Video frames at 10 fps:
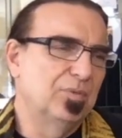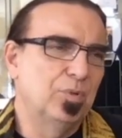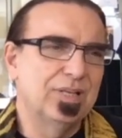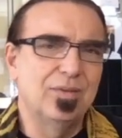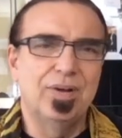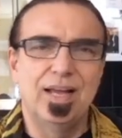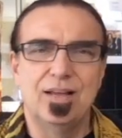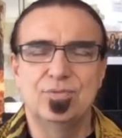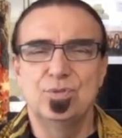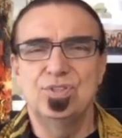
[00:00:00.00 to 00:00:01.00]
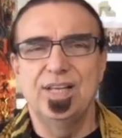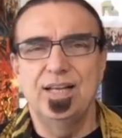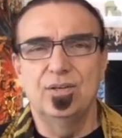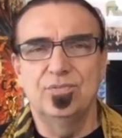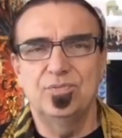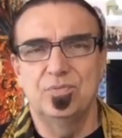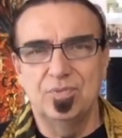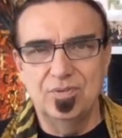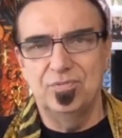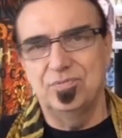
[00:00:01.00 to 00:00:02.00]
whatever I have to say of
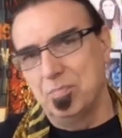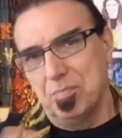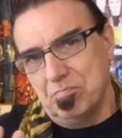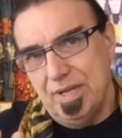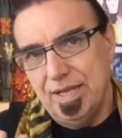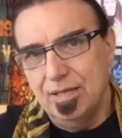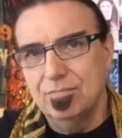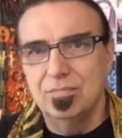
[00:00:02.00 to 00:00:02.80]
me.